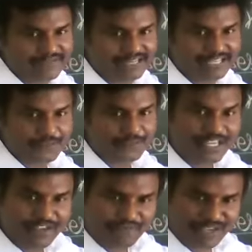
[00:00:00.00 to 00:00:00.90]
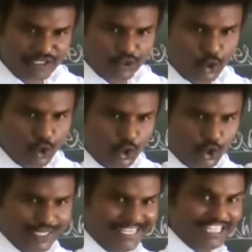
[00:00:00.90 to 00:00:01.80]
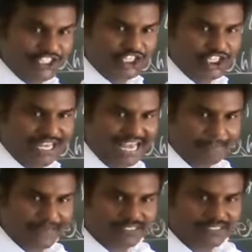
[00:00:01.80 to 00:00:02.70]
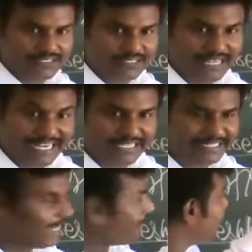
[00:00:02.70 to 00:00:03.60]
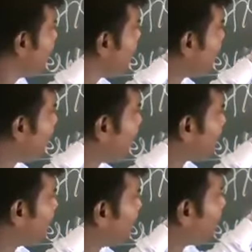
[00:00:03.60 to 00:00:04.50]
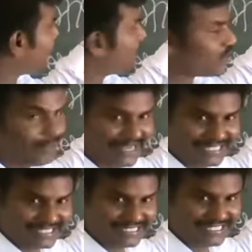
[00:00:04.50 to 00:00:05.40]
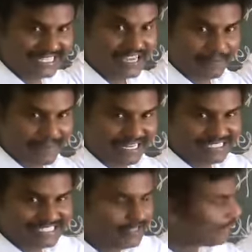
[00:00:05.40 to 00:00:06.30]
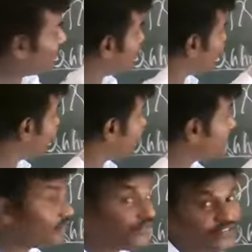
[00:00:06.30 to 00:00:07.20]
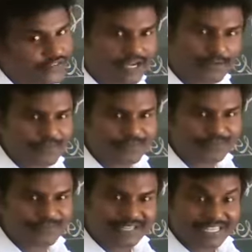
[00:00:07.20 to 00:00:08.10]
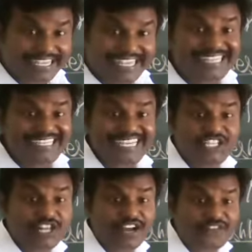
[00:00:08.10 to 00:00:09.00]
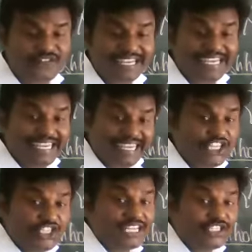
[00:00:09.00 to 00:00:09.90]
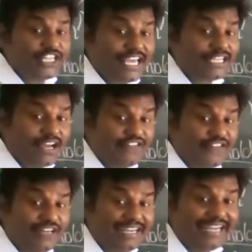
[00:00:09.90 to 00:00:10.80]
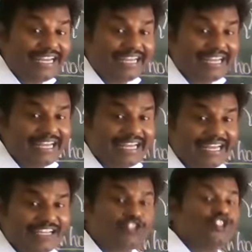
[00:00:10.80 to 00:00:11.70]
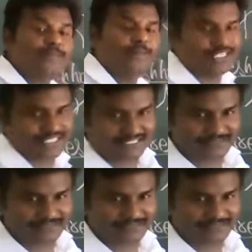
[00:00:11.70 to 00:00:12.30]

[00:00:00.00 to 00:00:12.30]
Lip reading: 70. When slowly initiation happens, at that time minus 70 becomes minus 60, minus 60 becomes minus 55. Initial stage of stimulus.